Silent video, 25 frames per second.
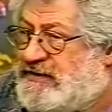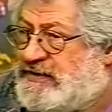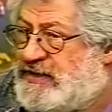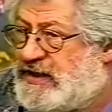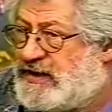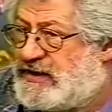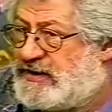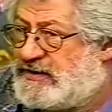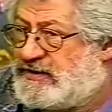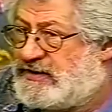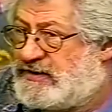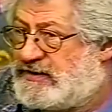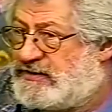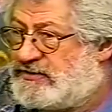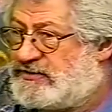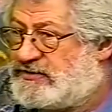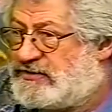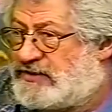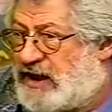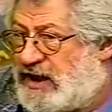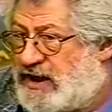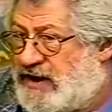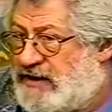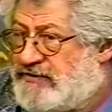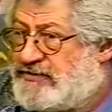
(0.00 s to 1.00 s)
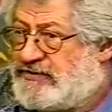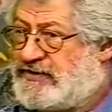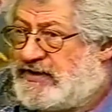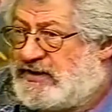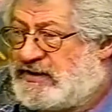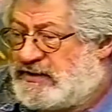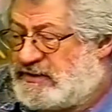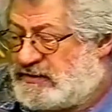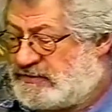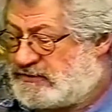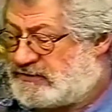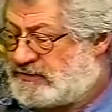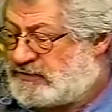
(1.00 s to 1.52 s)
That is, I
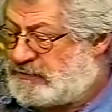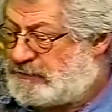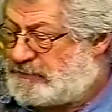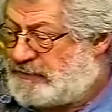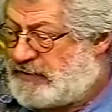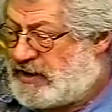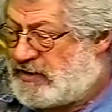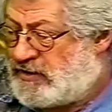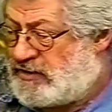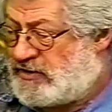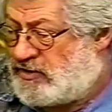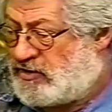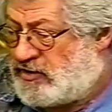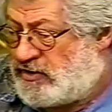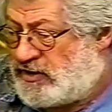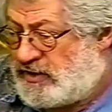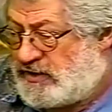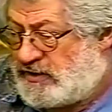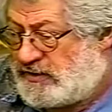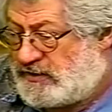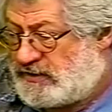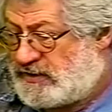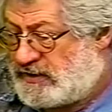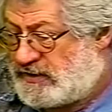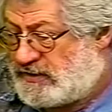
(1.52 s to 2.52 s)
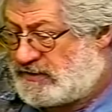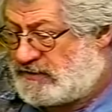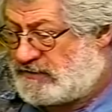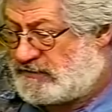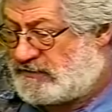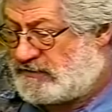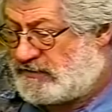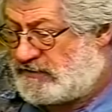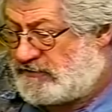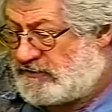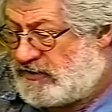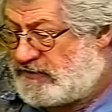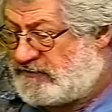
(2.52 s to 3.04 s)
think, it's a paranoid
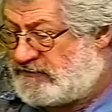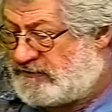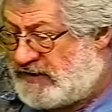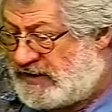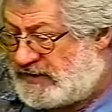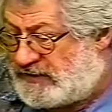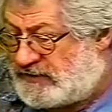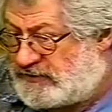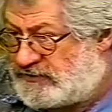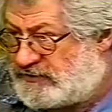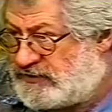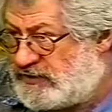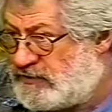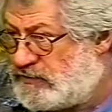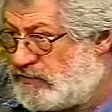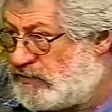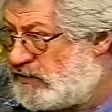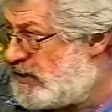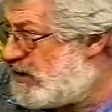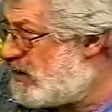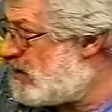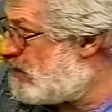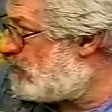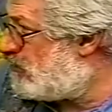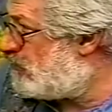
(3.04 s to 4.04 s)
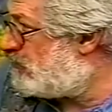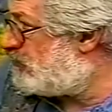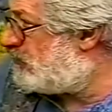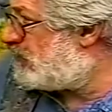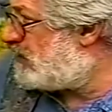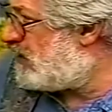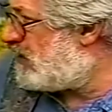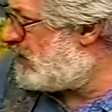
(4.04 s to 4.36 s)
fantasy without